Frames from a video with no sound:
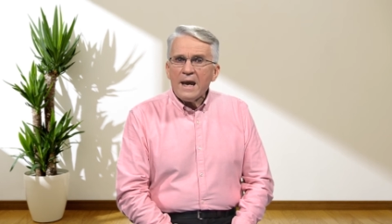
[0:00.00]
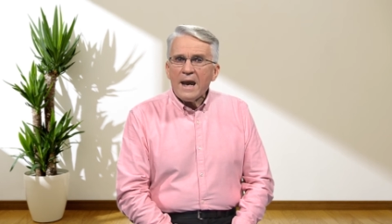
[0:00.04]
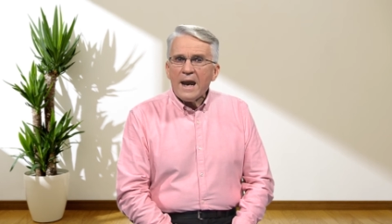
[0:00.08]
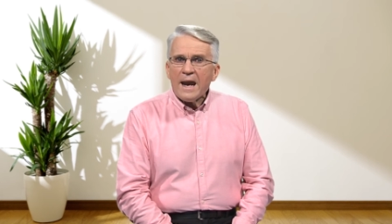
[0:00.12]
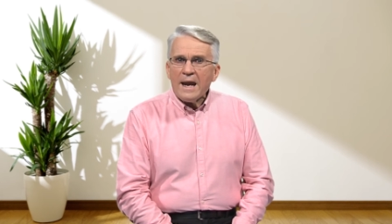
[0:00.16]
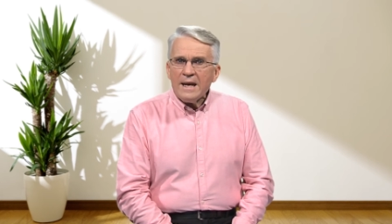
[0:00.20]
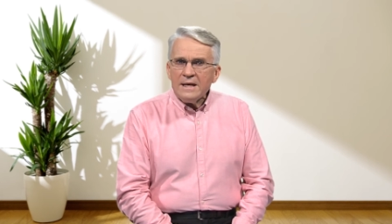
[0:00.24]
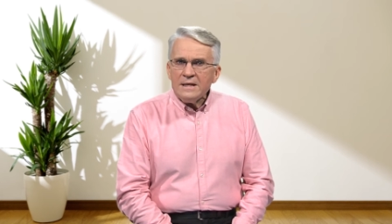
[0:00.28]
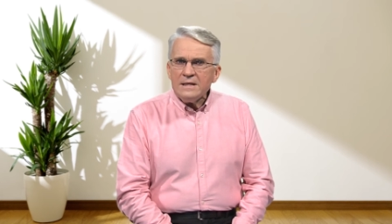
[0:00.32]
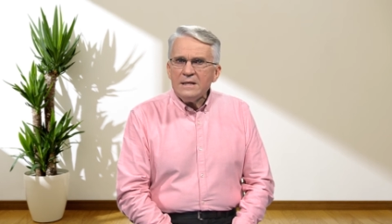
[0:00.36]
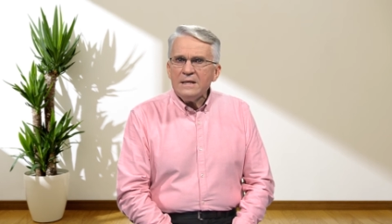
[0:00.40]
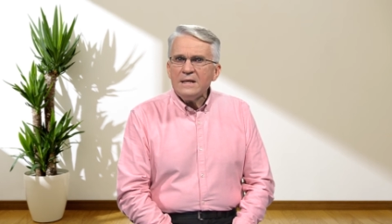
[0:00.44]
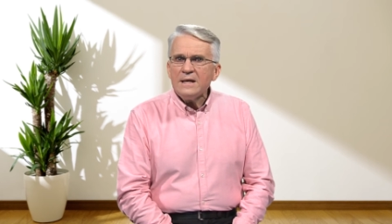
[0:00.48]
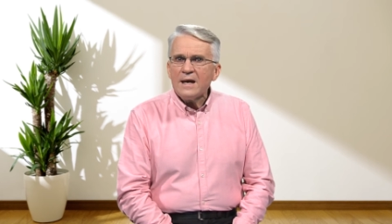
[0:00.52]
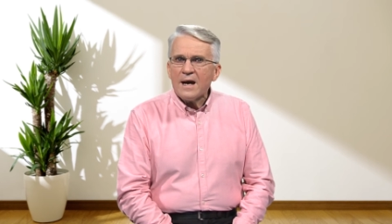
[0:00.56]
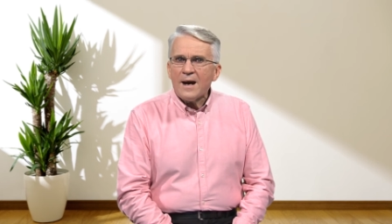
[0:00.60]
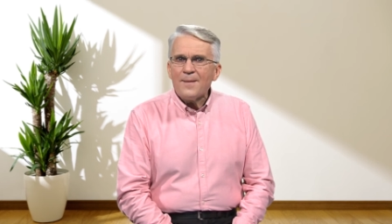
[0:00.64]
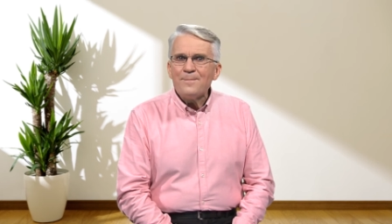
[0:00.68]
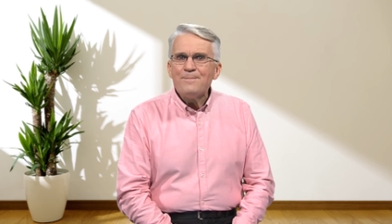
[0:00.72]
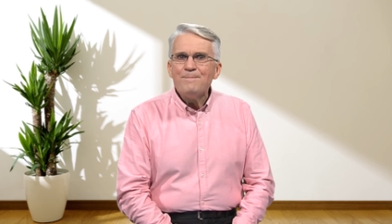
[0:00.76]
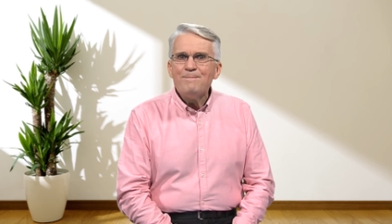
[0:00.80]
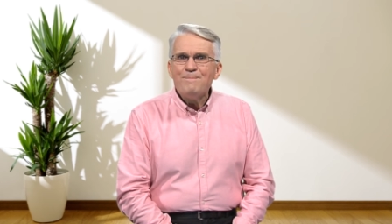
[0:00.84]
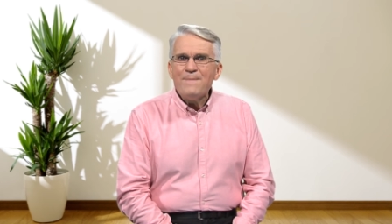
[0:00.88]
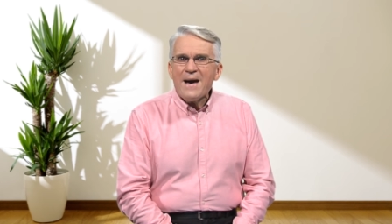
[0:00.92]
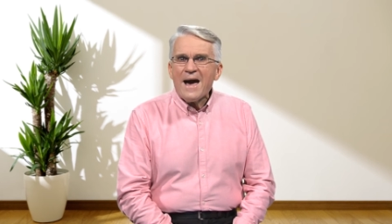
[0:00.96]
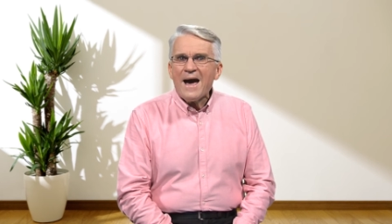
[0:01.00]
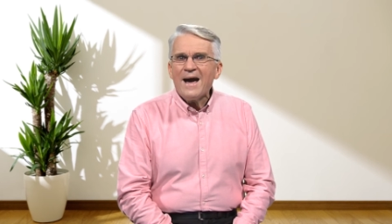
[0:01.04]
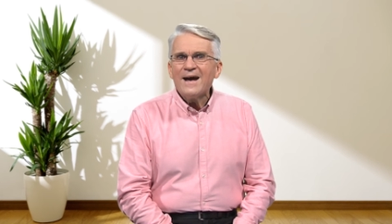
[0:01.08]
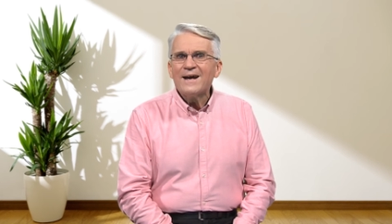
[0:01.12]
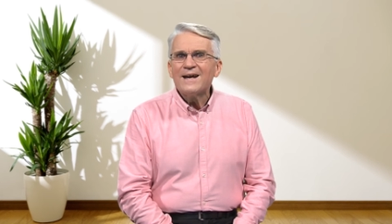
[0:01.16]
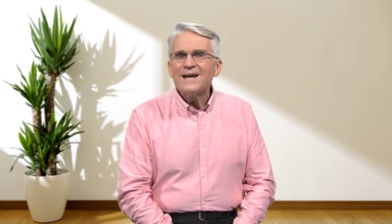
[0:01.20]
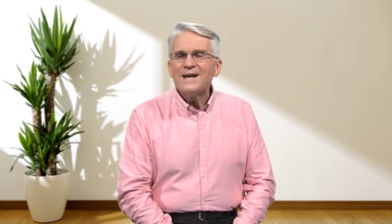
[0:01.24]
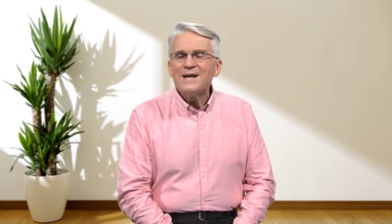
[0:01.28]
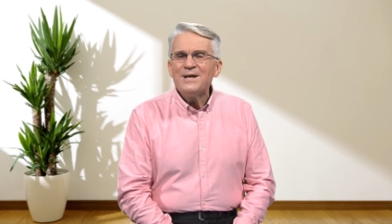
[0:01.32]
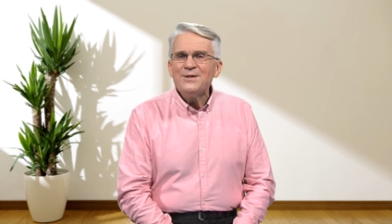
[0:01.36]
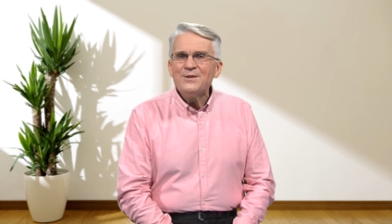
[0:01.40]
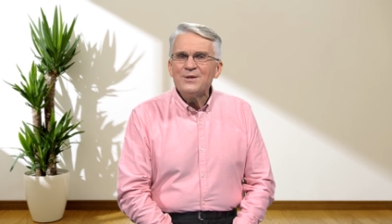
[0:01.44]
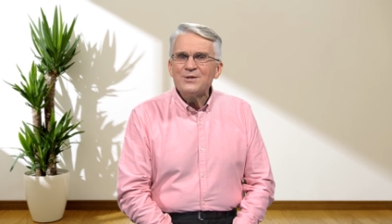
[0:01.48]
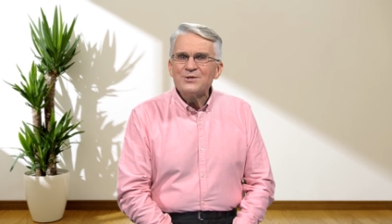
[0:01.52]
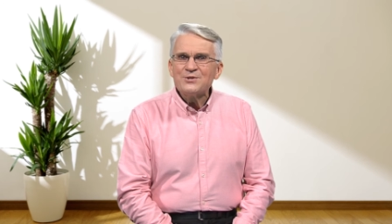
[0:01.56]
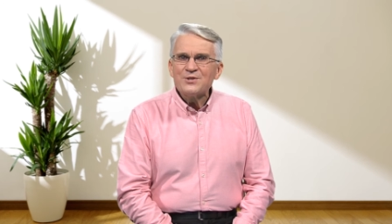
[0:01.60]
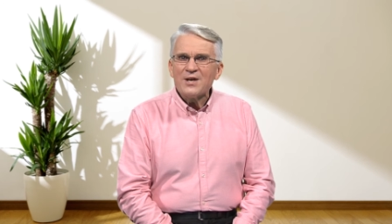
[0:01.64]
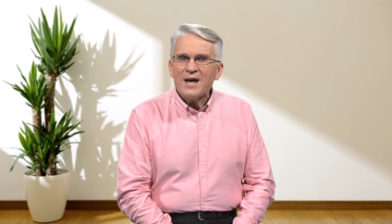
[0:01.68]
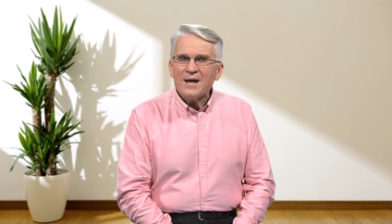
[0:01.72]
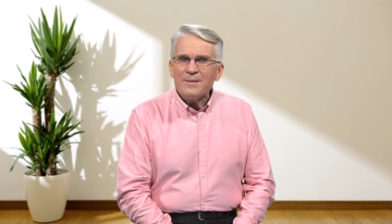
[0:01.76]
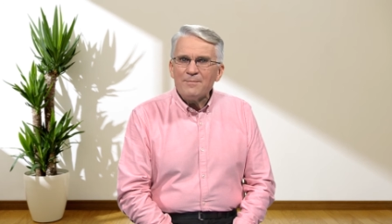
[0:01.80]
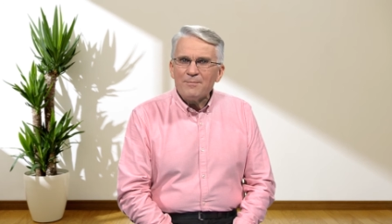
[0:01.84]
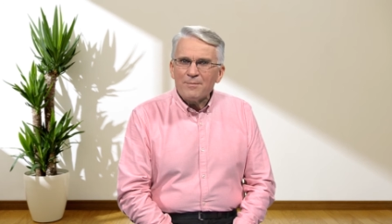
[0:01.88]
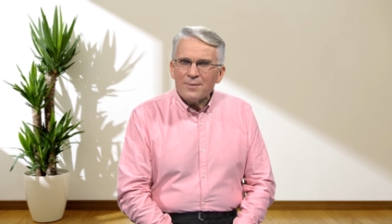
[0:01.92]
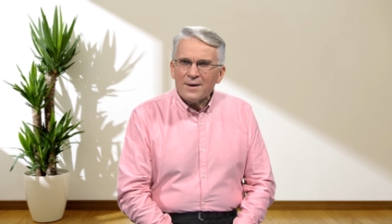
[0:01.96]
ending up back in the
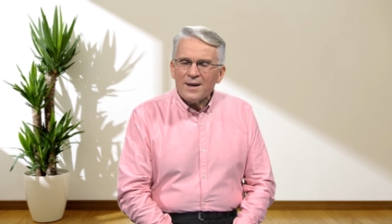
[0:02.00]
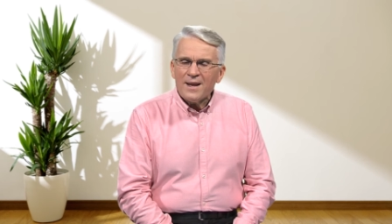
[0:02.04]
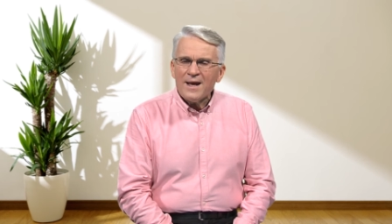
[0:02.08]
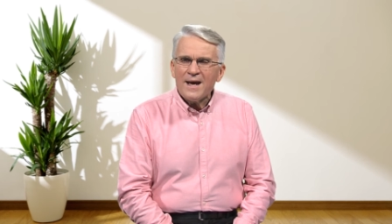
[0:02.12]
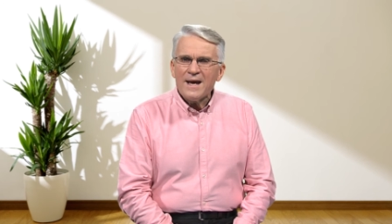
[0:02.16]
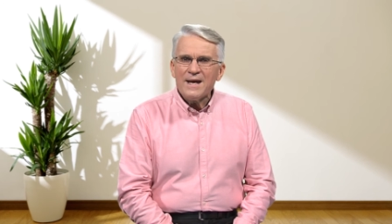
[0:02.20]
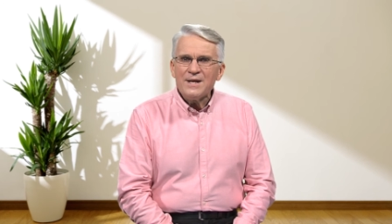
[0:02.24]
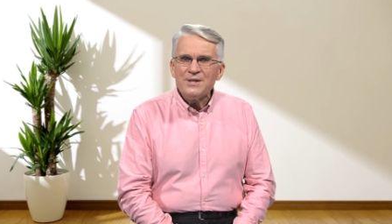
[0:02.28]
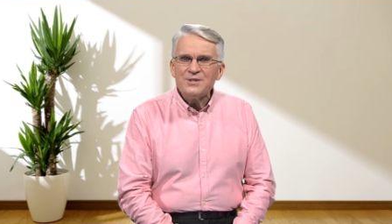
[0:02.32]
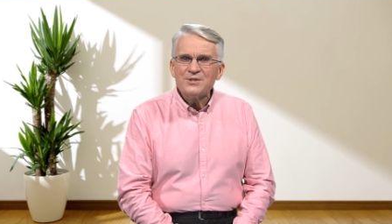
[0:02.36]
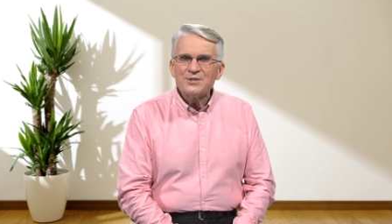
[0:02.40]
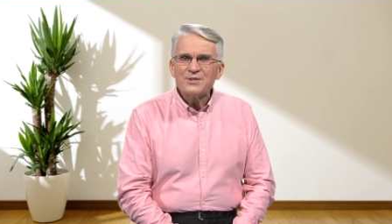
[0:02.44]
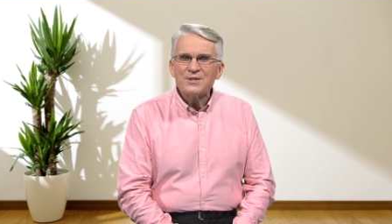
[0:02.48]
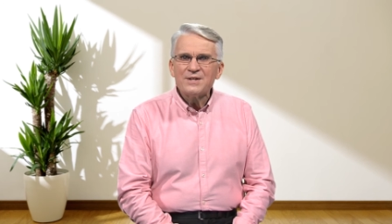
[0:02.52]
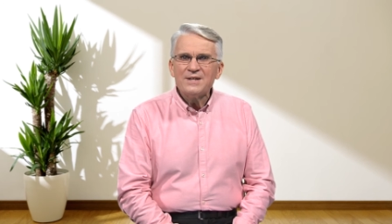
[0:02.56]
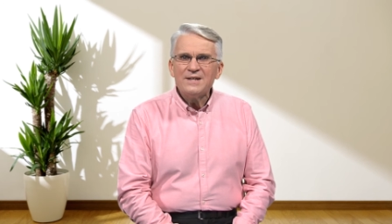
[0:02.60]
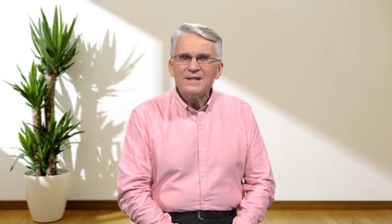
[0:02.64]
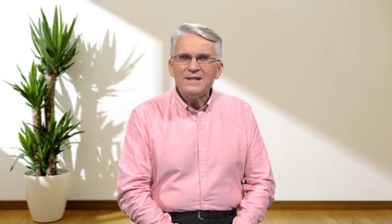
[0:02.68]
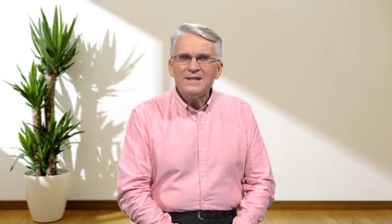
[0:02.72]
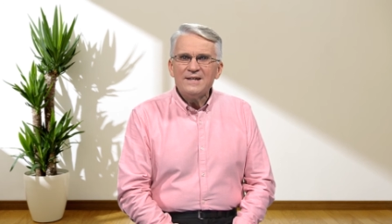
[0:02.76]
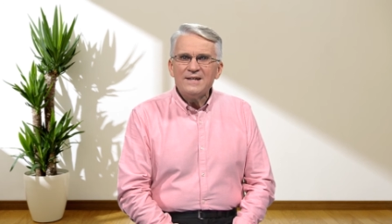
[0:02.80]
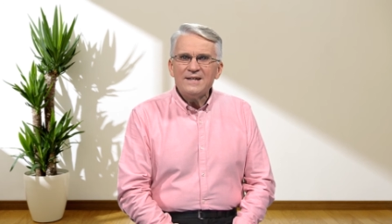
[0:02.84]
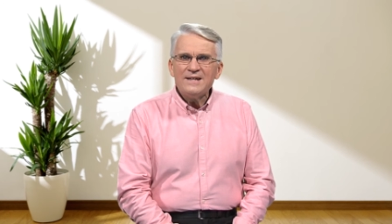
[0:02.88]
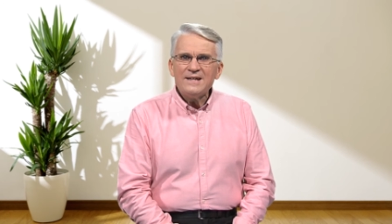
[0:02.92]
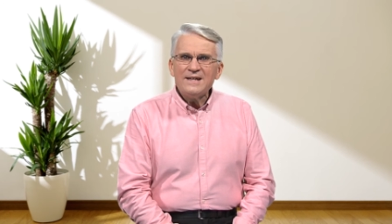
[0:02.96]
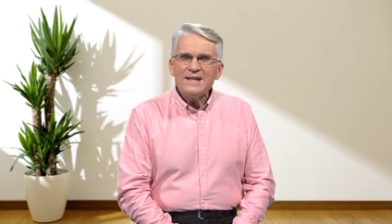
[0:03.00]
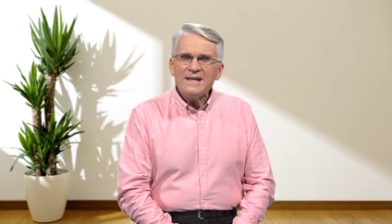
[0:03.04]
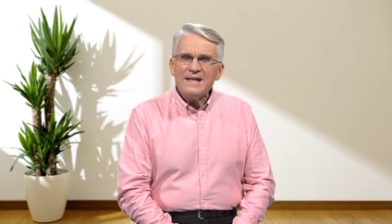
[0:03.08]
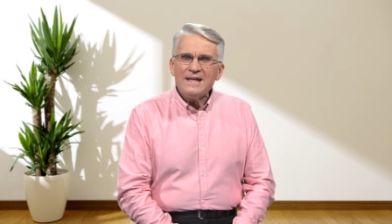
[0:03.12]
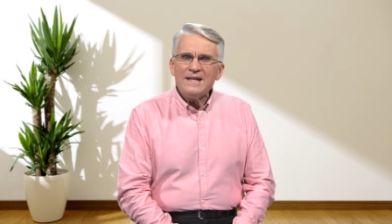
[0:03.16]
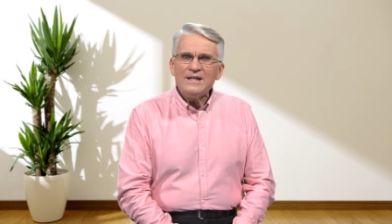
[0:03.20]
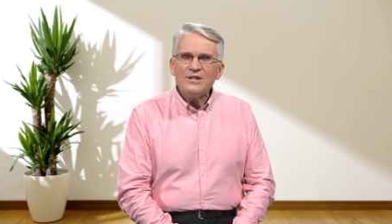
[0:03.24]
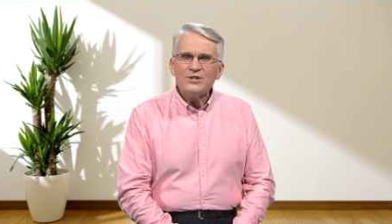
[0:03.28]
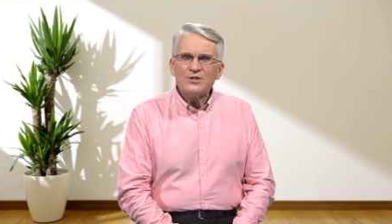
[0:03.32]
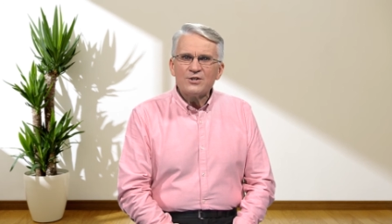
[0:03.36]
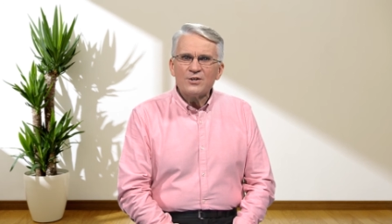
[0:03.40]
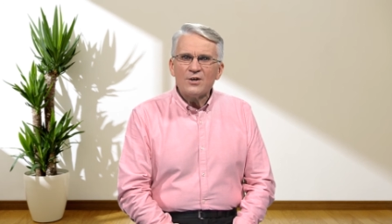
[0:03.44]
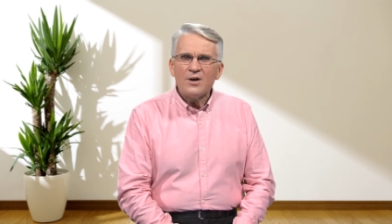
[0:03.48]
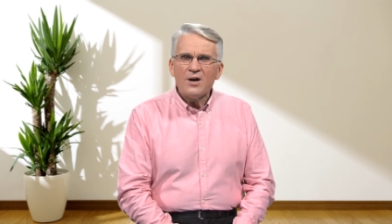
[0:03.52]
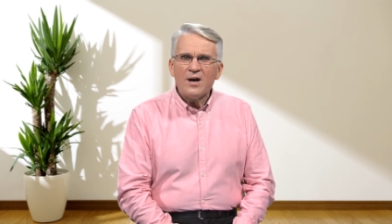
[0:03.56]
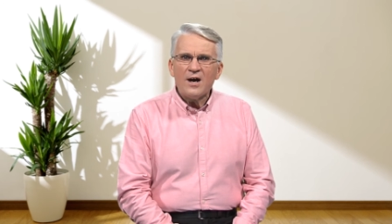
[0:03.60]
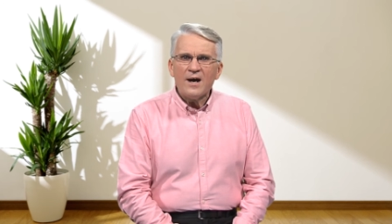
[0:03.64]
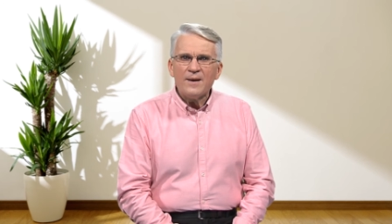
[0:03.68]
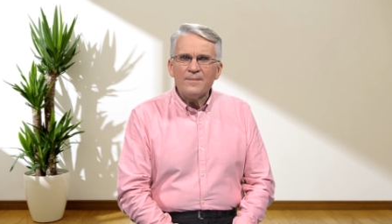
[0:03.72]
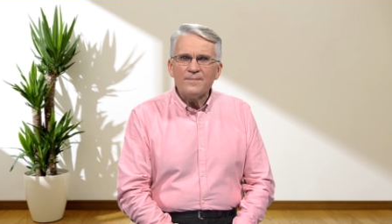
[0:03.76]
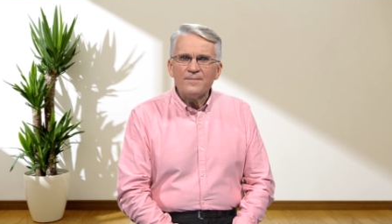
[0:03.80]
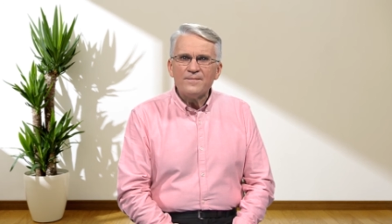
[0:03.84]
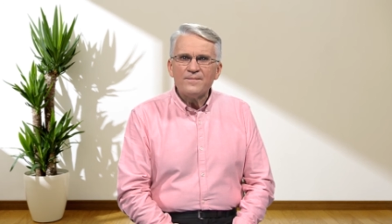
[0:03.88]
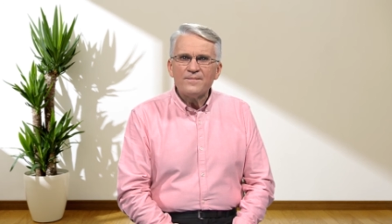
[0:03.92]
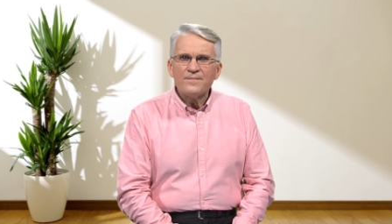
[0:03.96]
same place each
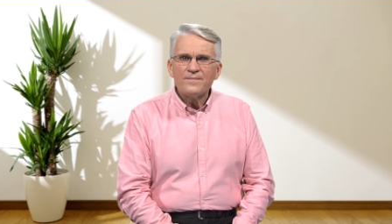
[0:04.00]
time.